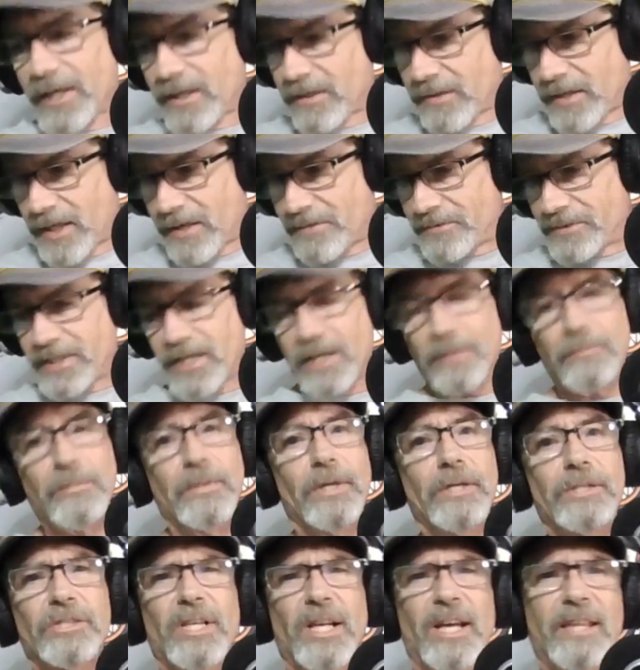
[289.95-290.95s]
I don't have a tape
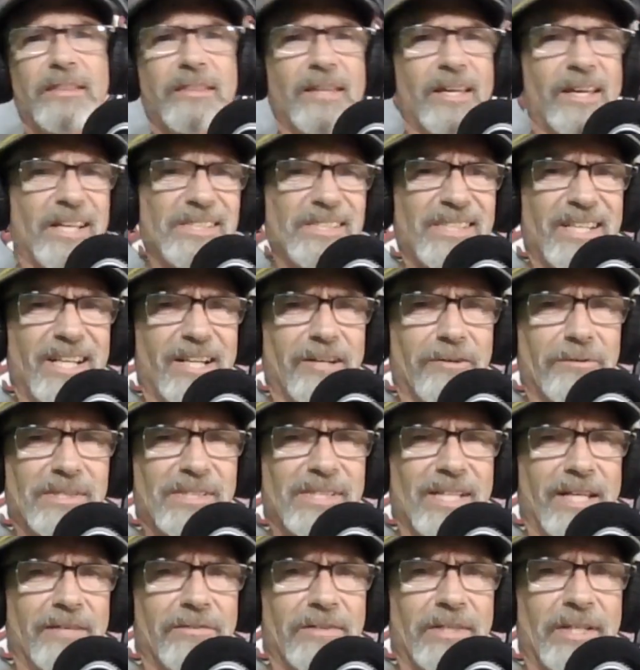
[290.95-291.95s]
measure. I think I said it was
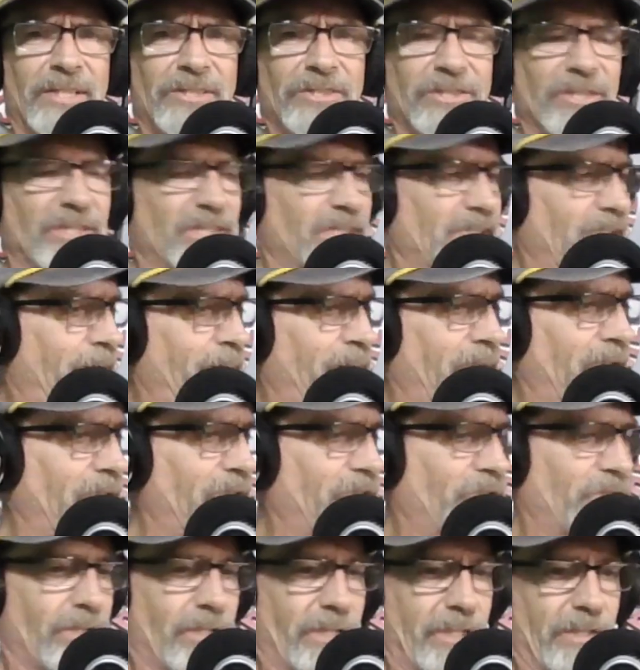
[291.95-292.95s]
7 inches. I'm not
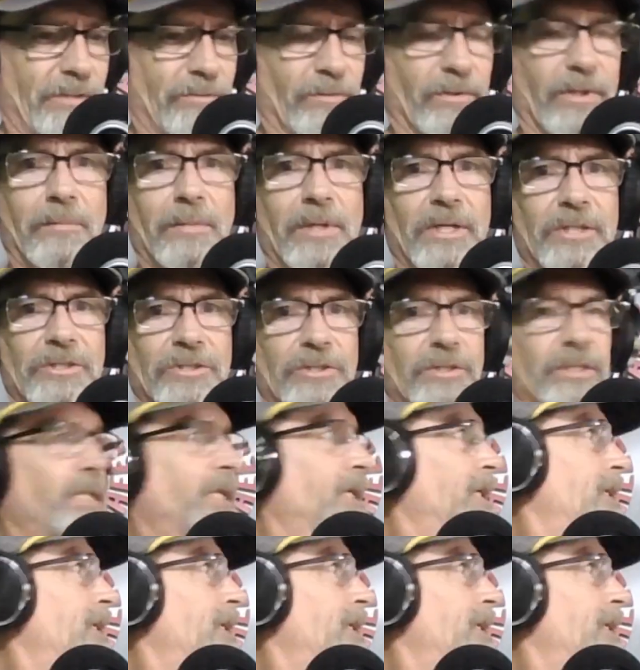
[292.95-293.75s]
sure. I didn't really measure it.